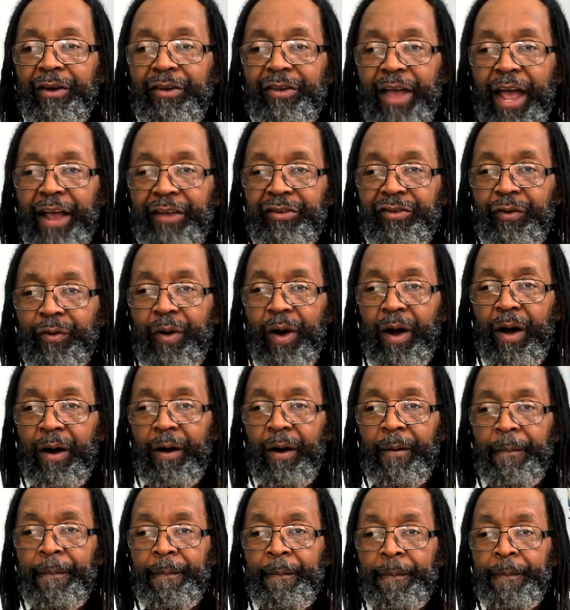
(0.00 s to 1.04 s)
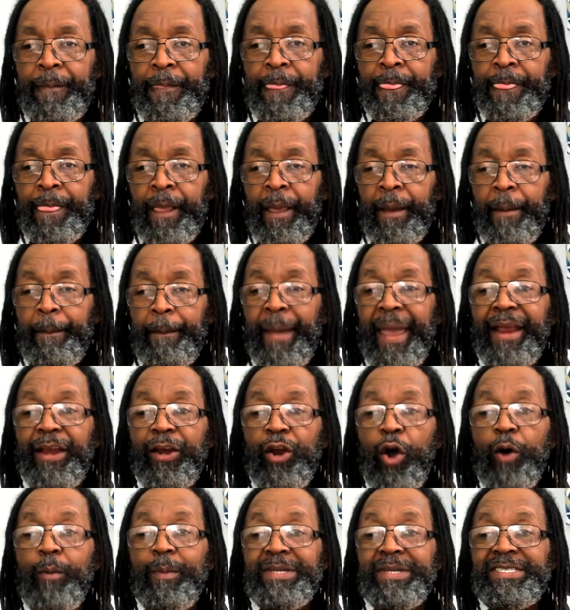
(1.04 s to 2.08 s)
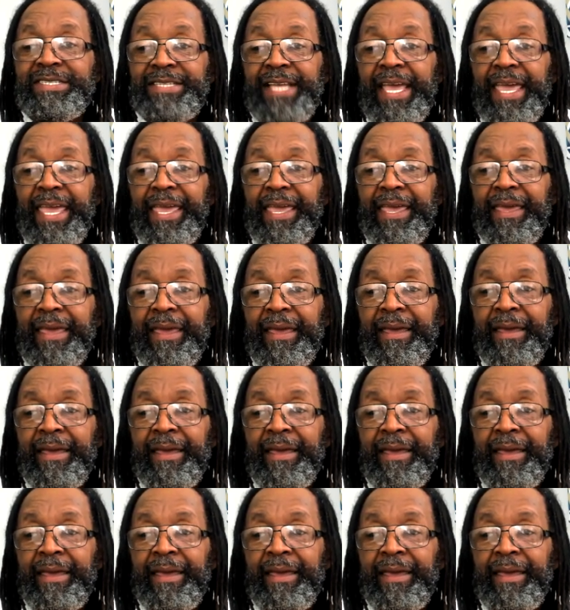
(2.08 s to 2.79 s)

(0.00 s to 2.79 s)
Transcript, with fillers: Yasharal. Make no mistake,